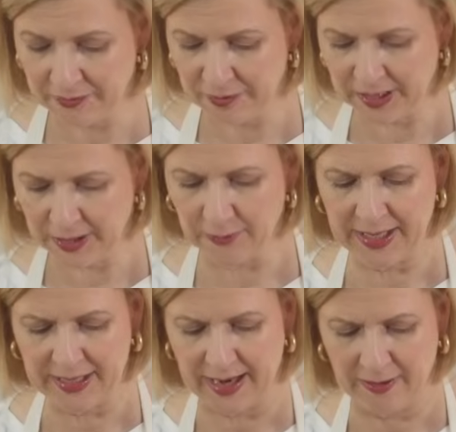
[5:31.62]
looking right
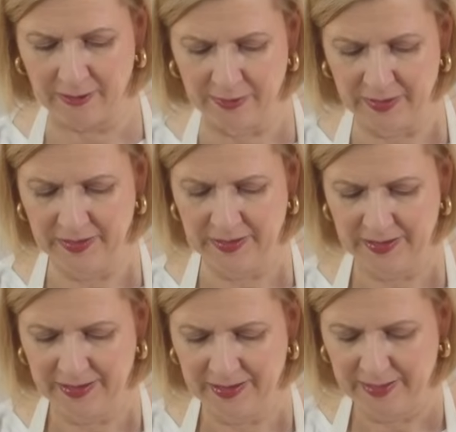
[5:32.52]
now.
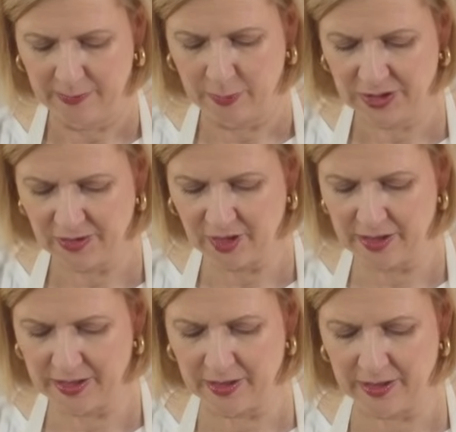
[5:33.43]
Once you've got
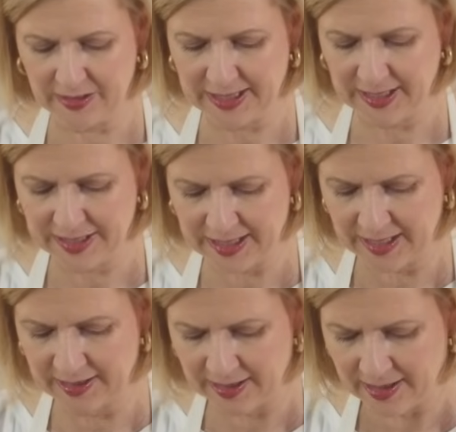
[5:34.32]
it all tucked
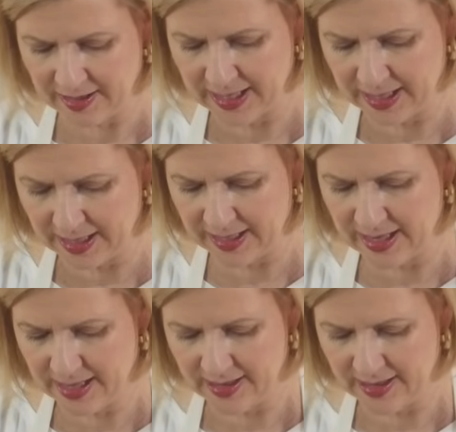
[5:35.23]
in, then